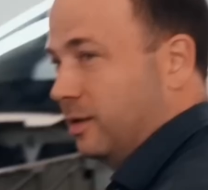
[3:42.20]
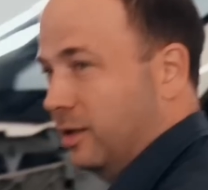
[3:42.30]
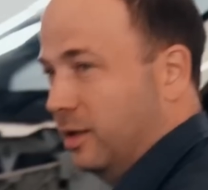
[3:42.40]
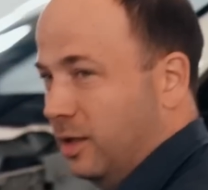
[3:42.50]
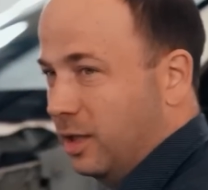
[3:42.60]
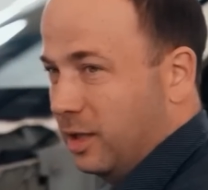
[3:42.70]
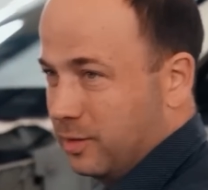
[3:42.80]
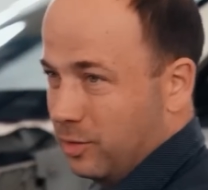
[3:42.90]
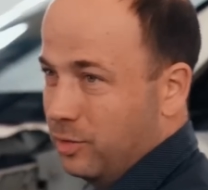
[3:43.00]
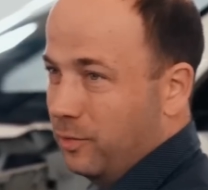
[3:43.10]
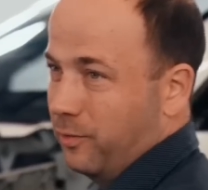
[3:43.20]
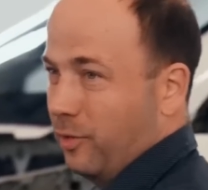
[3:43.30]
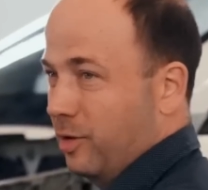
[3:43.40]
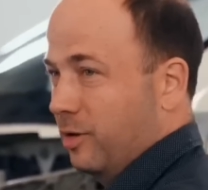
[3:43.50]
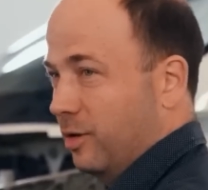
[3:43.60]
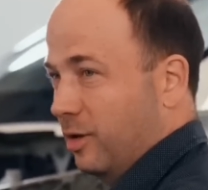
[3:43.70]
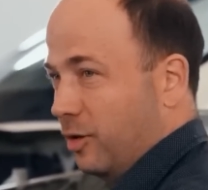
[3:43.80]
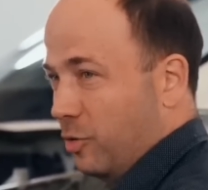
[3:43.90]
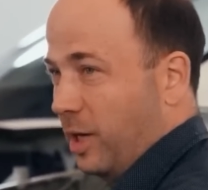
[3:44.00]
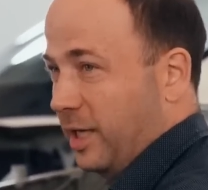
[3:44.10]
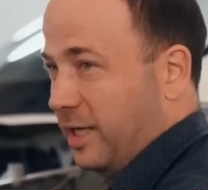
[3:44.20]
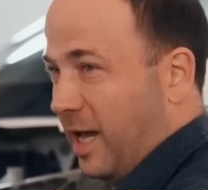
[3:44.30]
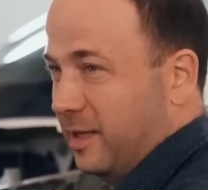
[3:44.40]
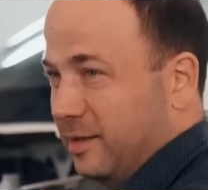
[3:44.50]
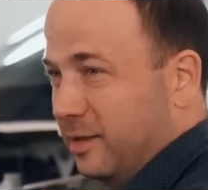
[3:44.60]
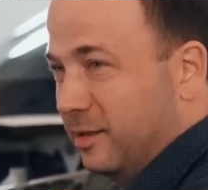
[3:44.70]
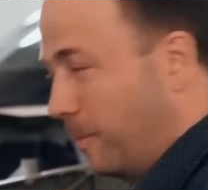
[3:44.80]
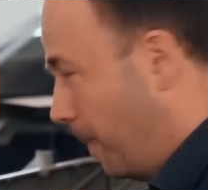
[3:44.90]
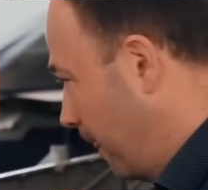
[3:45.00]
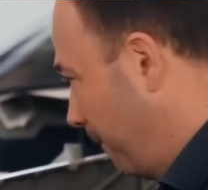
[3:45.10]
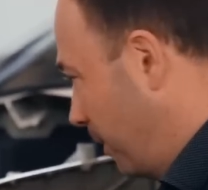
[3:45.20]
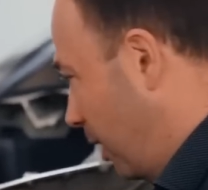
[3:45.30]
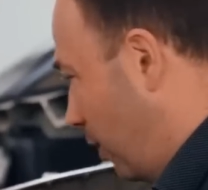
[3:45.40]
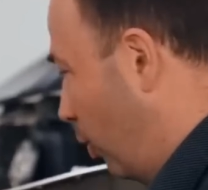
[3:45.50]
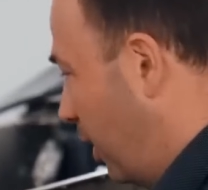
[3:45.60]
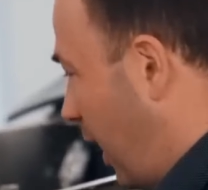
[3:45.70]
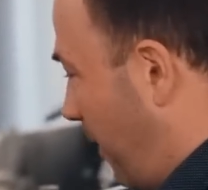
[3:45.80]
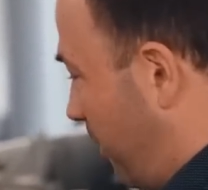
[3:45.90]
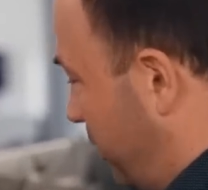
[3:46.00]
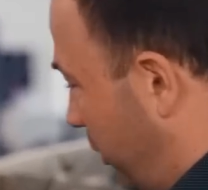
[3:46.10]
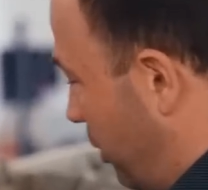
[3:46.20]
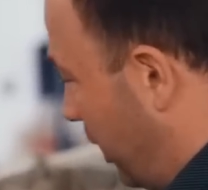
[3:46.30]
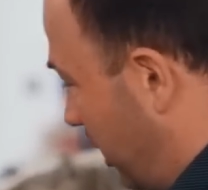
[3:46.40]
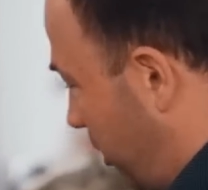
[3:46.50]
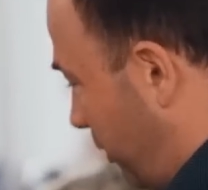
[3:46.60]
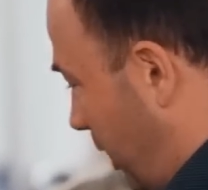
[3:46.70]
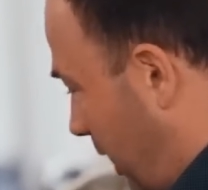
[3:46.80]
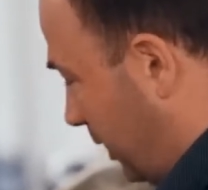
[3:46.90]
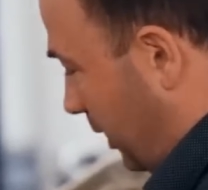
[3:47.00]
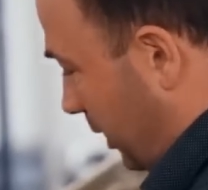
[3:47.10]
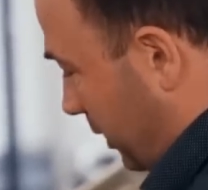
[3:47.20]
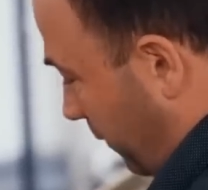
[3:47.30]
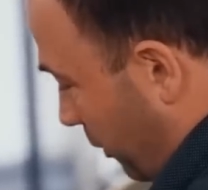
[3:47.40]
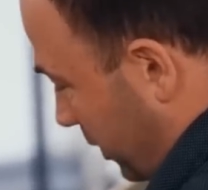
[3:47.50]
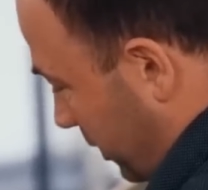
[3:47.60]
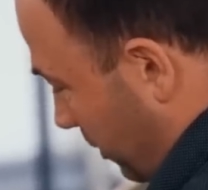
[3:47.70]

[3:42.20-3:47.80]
on several topics in his short video, such as how the Model Y's front-rear megacast is